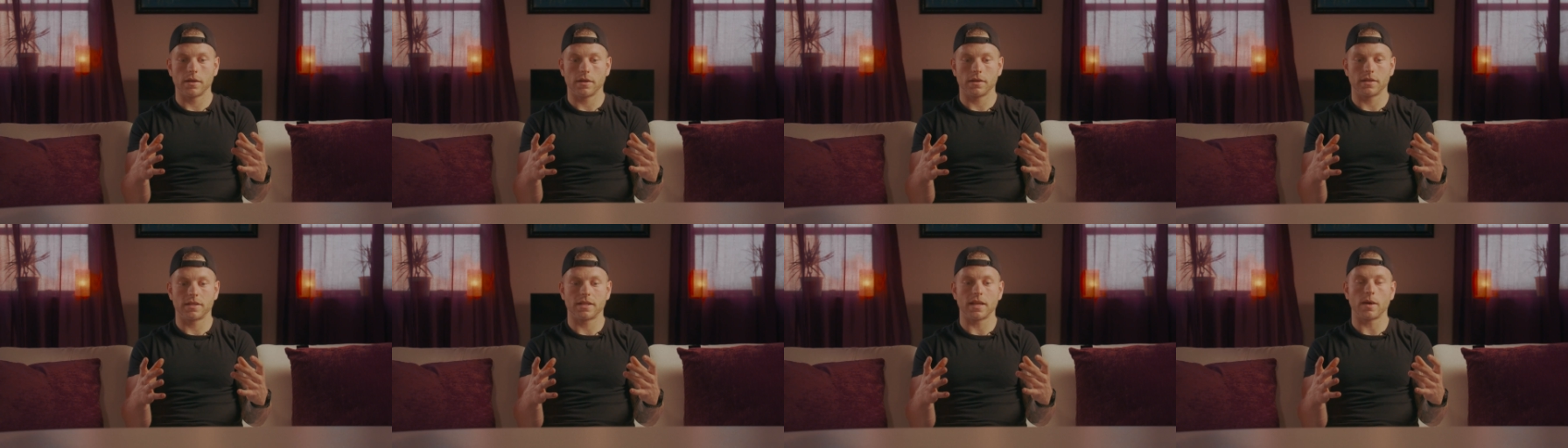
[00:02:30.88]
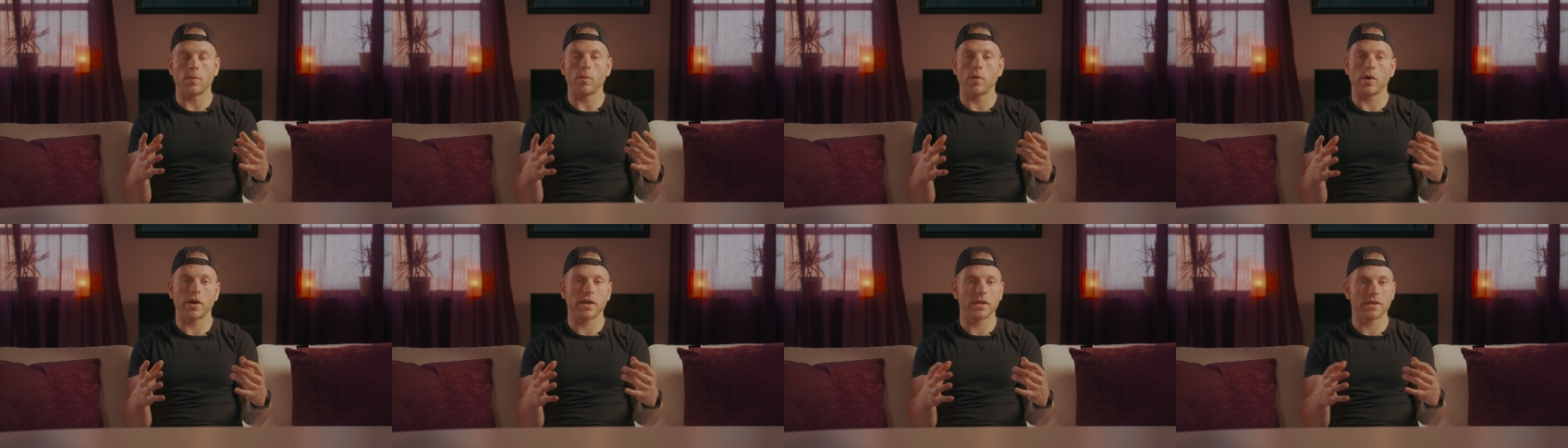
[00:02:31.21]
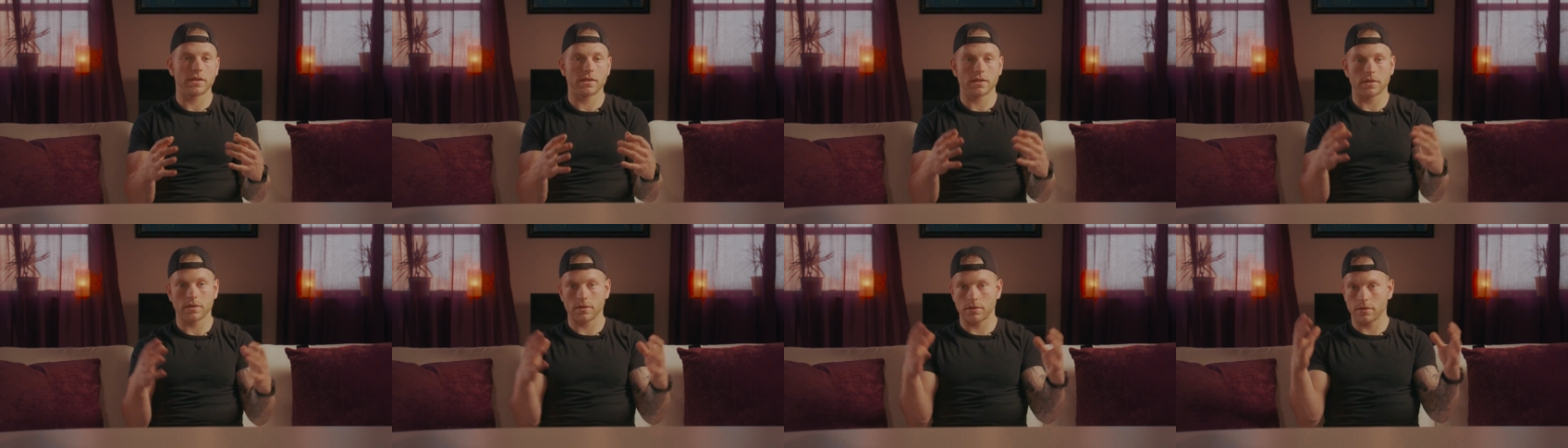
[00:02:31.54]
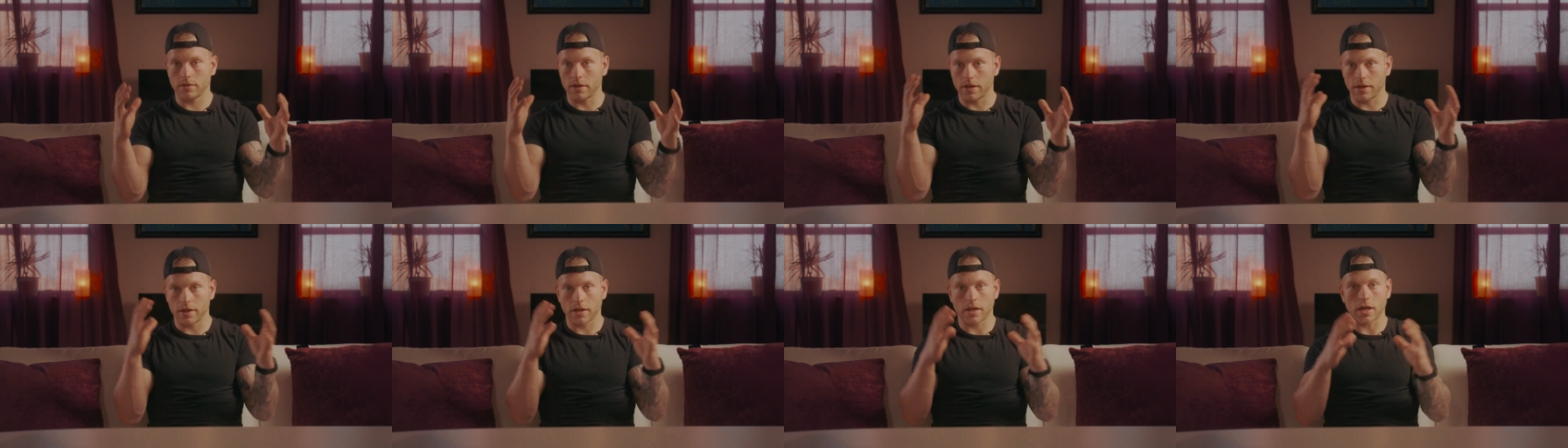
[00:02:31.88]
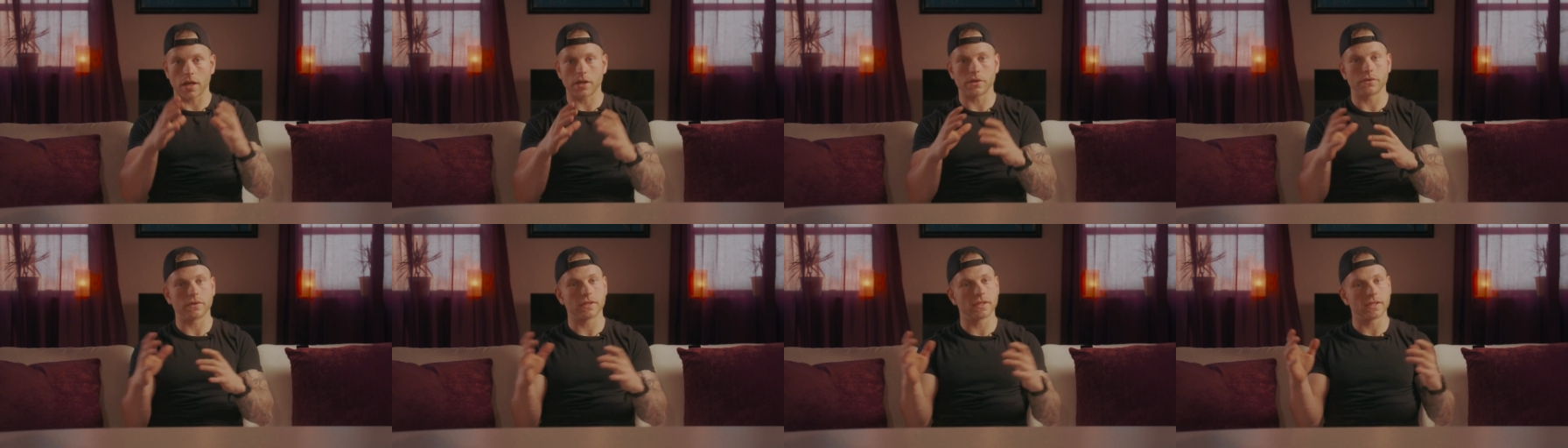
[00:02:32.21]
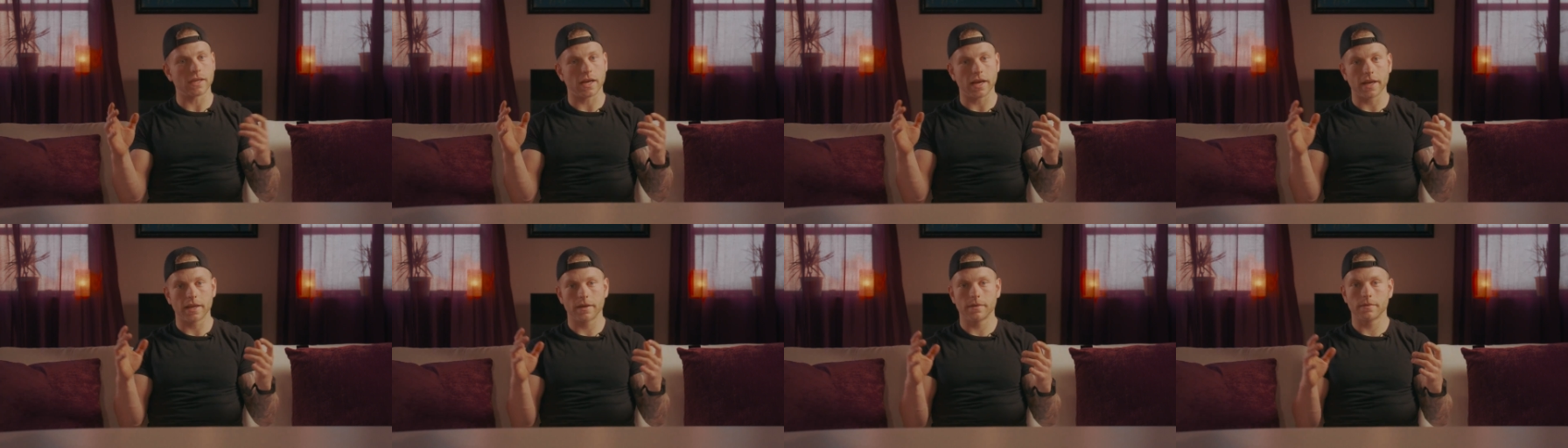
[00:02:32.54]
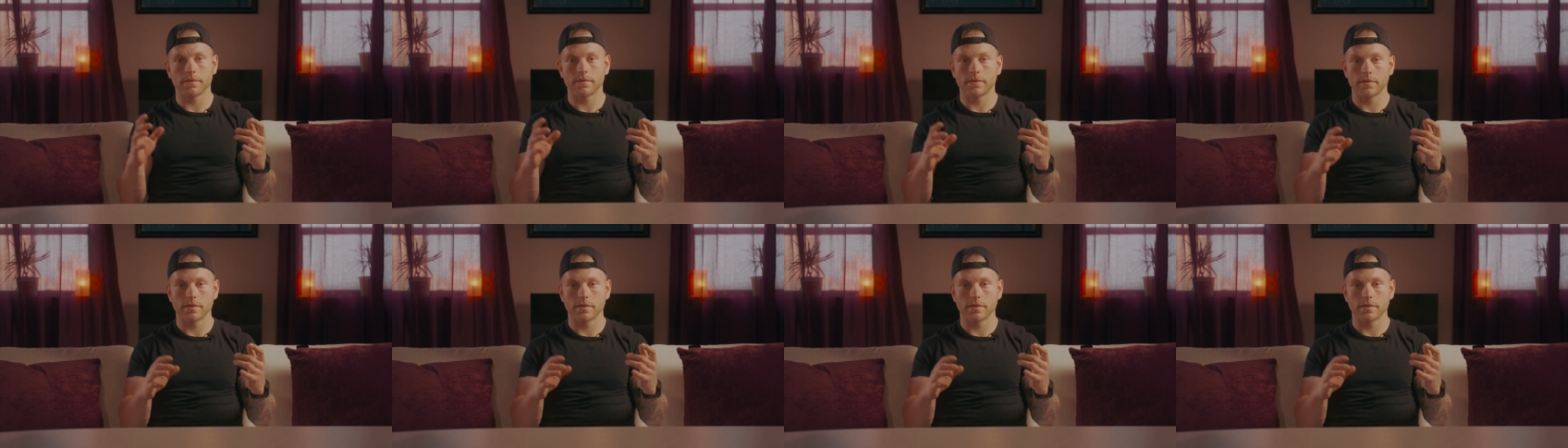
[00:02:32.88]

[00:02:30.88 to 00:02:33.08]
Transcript: Somewheres in the countryside,